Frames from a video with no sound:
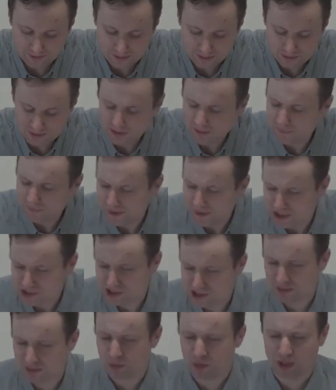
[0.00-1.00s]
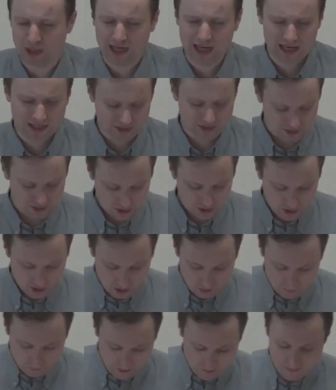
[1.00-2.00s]
So, as I finish this morning, let's
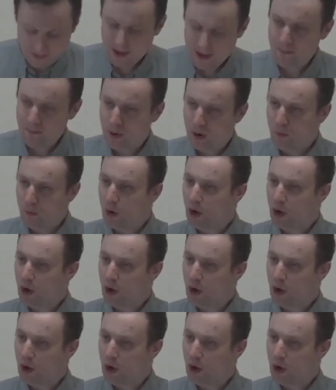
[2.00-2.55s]
remember